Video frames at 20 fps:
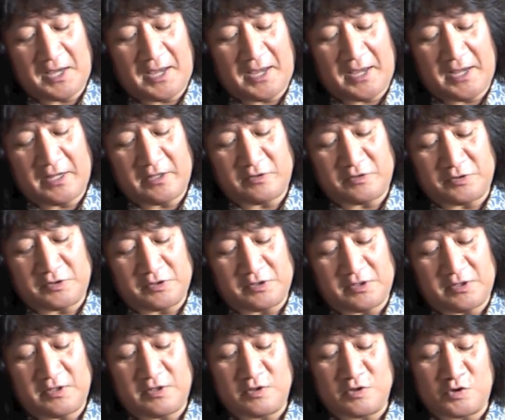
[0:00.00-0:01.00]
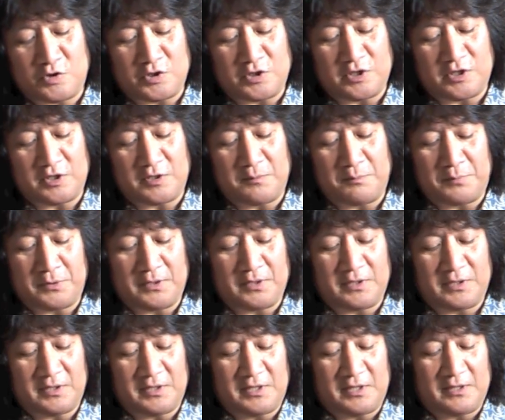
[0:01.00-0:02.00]
A, D, G, B,
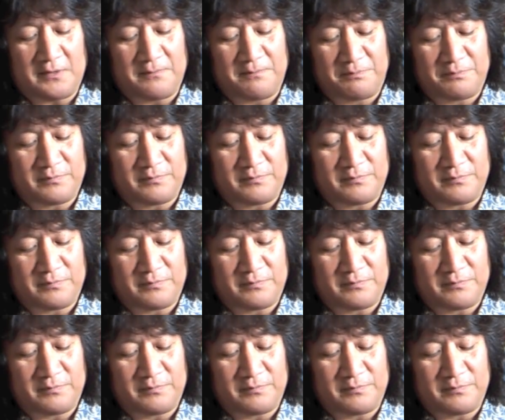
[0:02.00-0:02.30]
E.